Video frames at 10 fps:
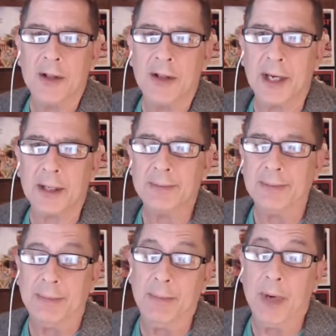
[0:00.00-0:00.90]
That
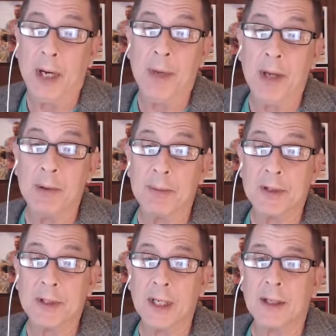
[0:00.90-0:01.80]
I may be
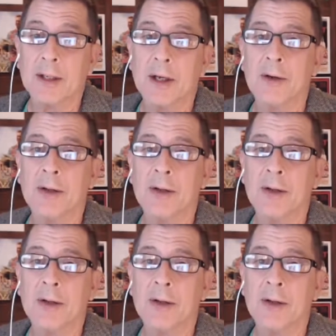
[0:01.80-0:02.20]
mistaken though,